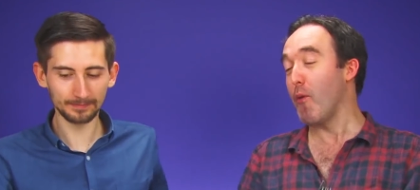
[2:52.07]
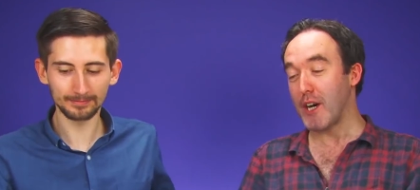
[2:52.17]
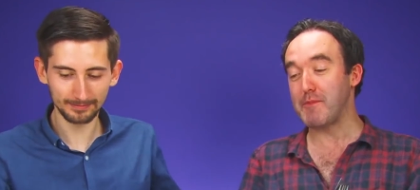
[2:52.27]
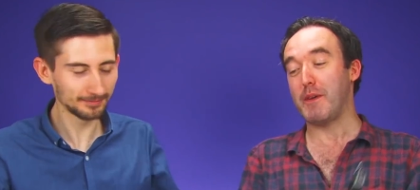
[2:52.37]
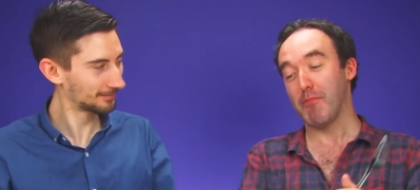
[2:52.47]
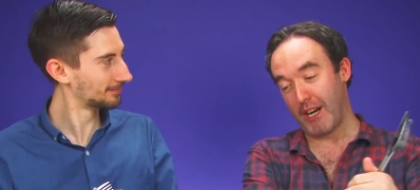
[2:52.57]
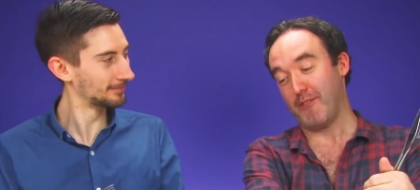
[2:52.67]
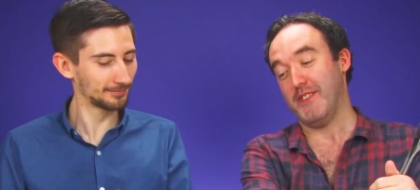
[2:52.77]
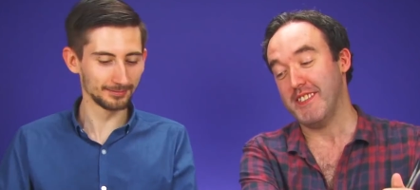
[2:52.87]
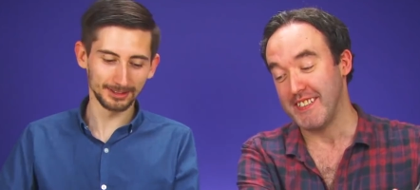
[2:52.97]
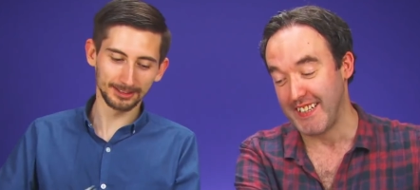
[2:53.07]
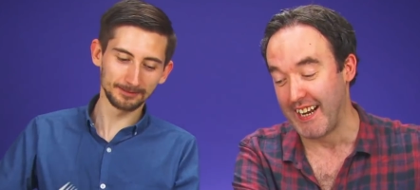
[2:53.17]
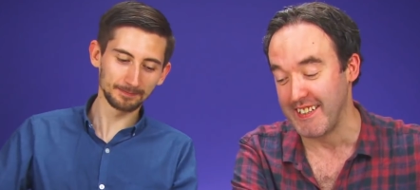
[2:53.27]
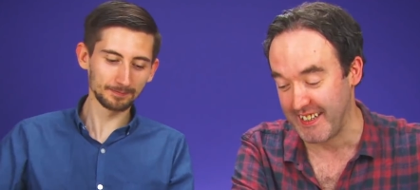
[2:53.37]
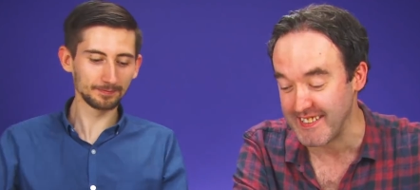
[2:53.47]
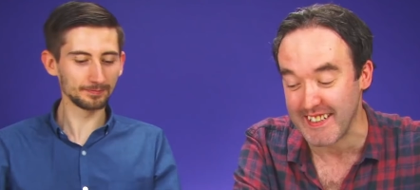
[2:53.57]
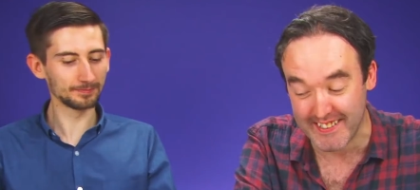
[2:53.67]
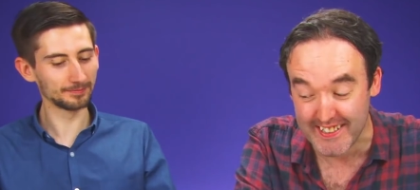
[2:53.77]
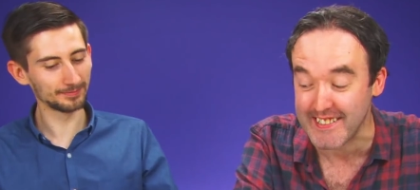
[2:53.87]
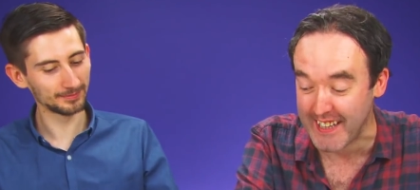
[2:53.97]
Speaker 1: waspy breakfast.
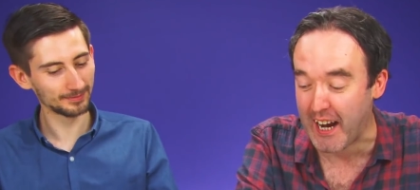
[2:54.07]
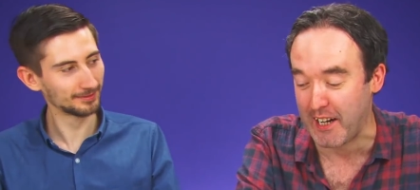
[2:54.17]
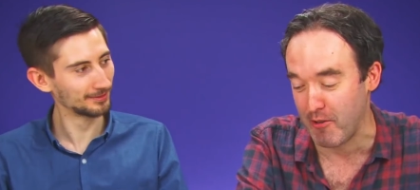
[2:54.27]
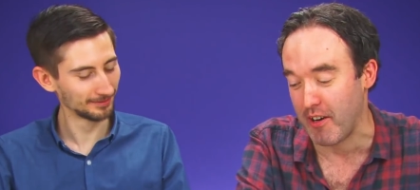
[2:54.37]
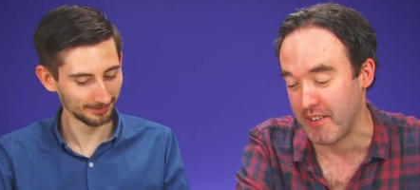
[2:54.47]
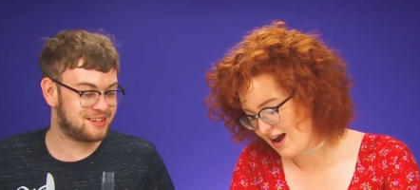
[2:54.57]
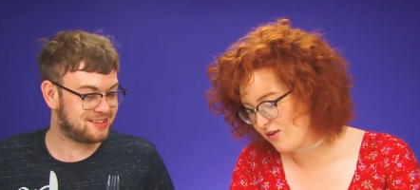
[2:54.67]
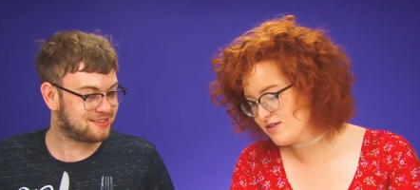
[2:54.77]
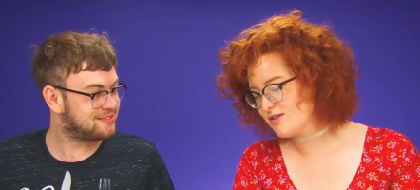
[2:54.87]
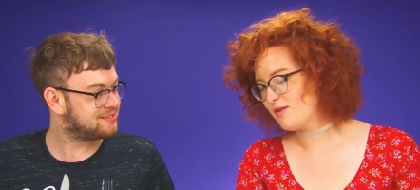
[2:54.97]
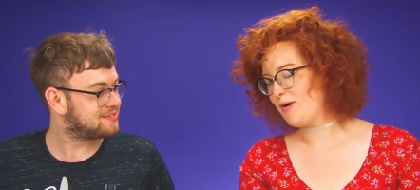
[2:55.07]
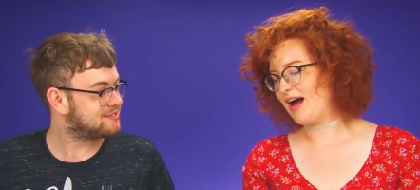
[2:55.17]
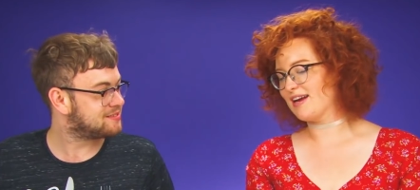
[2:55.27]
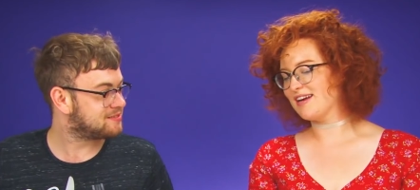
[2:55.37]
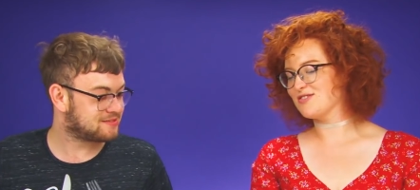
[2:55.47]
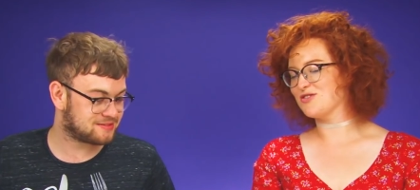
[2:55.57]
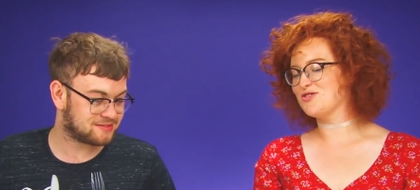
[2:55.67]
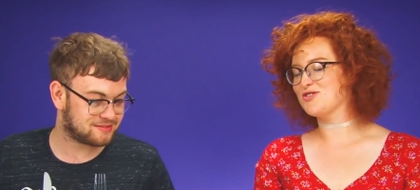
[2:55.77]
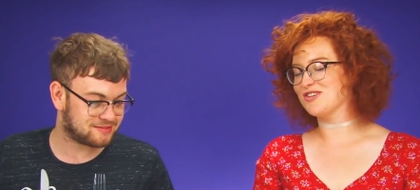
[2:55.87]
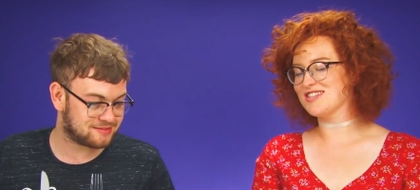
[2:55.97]
Exactly right. And also the pancakes are
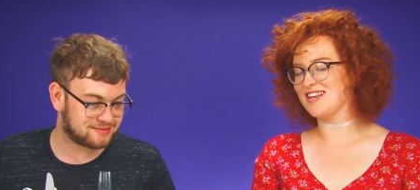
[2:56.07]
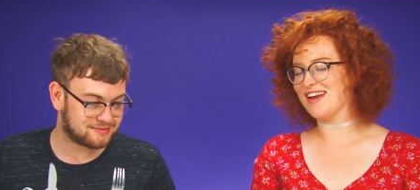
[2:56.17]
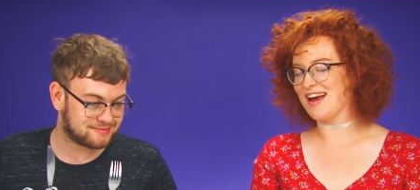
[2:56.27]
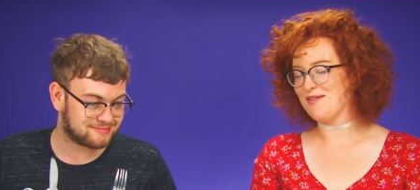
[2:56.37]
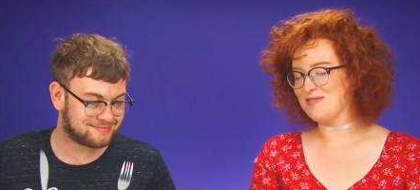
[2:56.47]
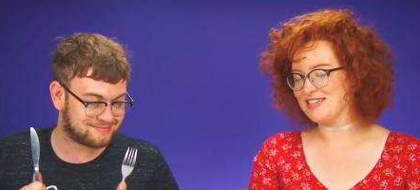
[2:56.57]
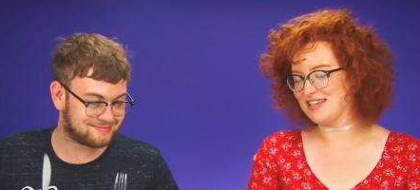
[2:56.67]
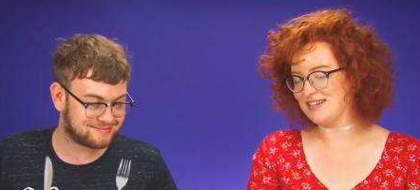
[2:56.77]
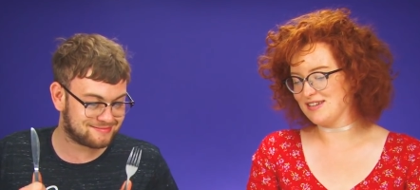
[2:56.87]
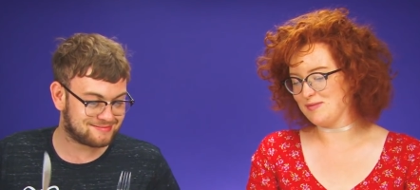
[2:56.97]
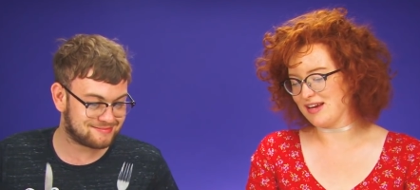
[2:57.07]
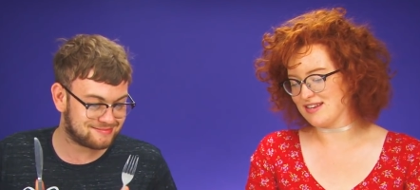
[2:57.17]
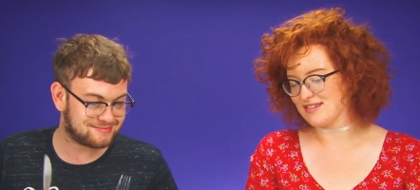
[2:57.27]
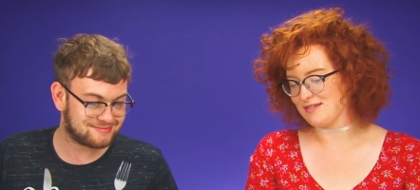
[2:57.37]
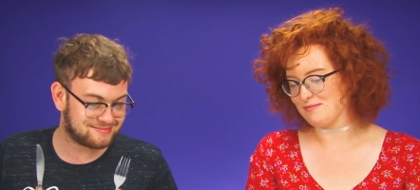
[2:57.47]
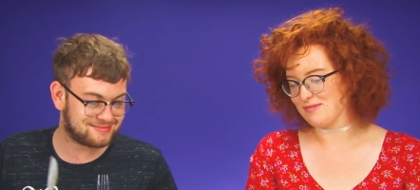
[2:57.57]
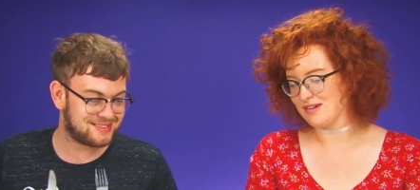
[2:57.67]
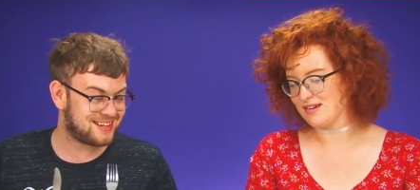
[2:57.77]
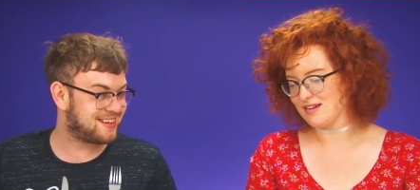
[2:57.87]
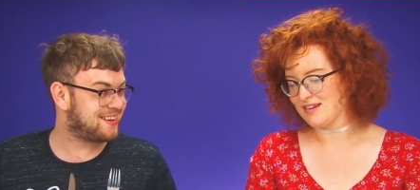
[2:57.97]
just like how Matilda makes them.
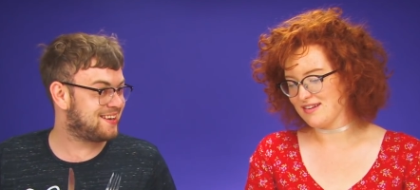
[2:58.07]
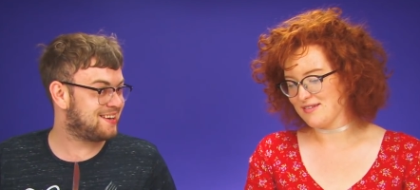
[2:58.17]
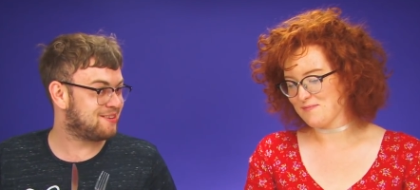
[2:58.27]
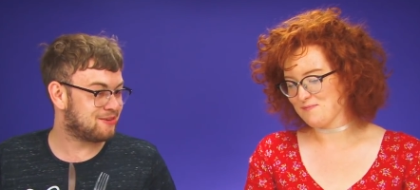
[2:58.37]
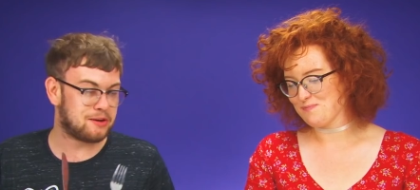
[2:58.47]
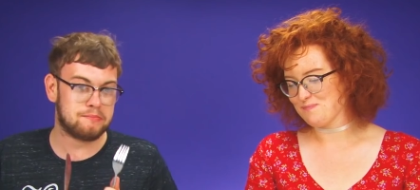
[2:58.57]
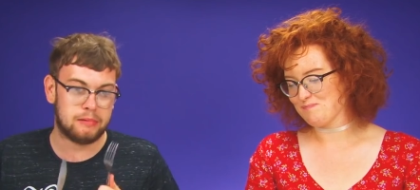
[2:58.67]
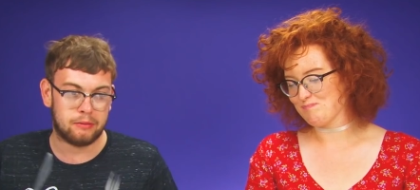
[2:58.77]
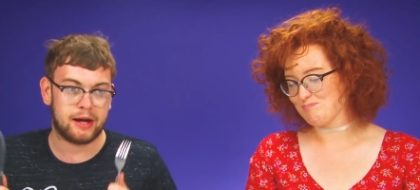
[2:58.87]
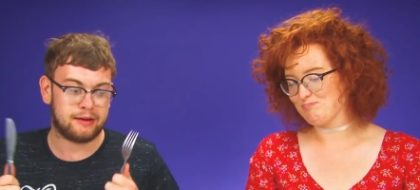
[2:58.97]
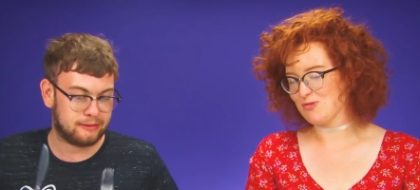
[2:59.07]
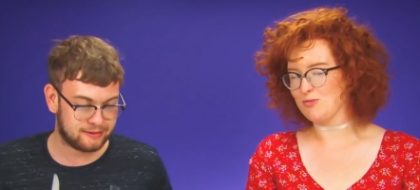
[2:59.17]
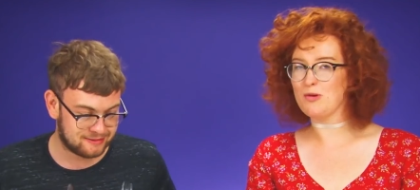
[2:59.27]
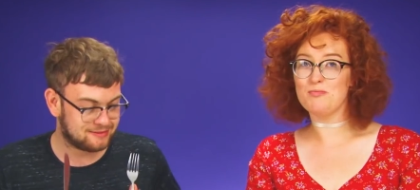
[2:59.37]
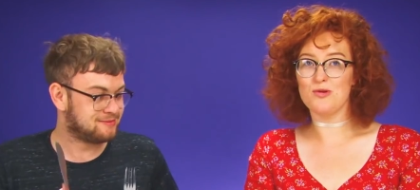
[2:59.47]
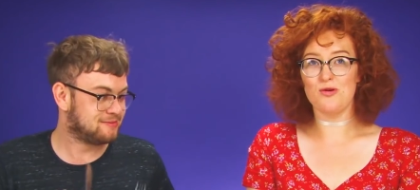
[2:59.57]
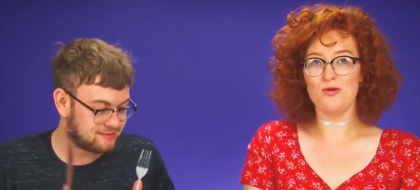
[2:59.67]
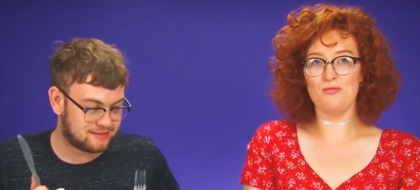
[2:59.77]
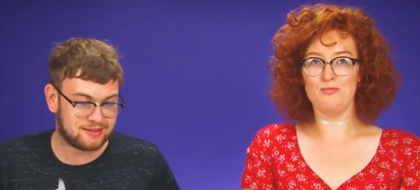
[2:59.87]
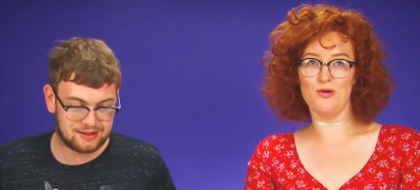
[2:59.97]
Speaker 2: Ah, on the way. Boop,
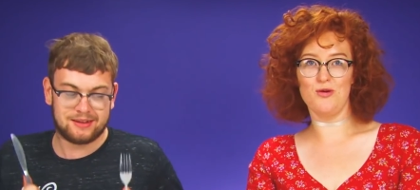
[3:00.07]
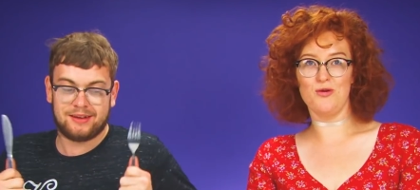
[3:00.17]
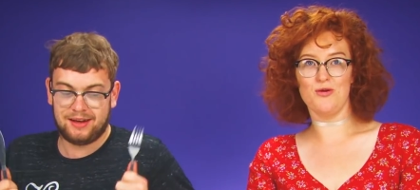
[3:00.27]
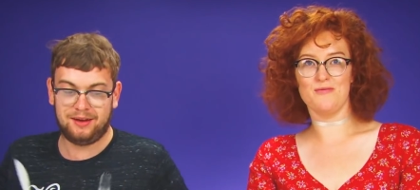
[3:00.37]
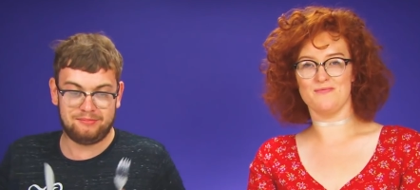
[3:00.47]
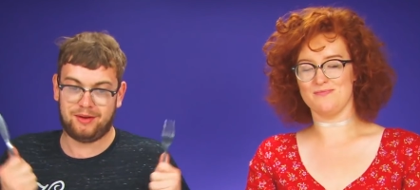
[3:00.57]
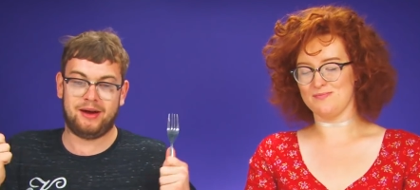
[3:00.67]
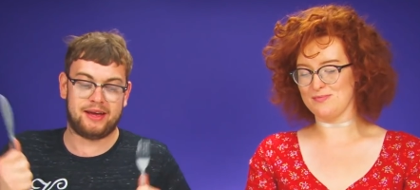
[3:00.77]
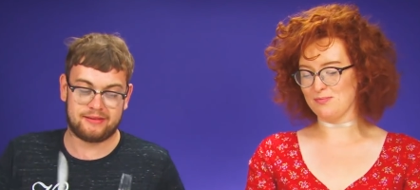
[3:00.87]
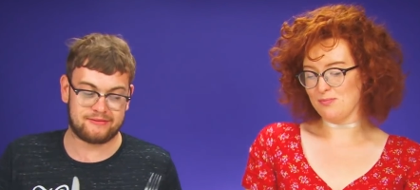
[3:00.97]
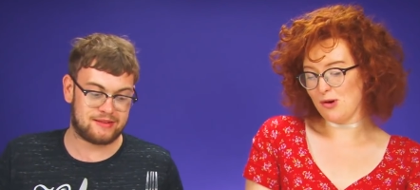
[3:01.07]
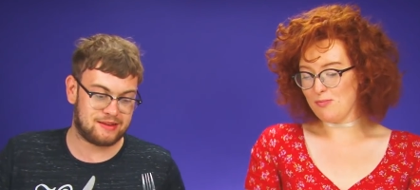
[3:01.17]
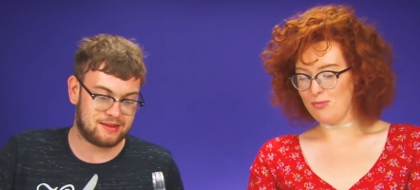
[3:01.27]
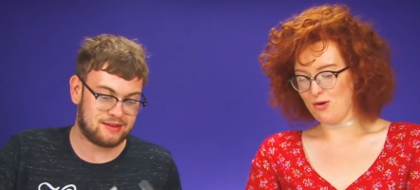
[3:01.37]
boop, boop. On the way. Boop,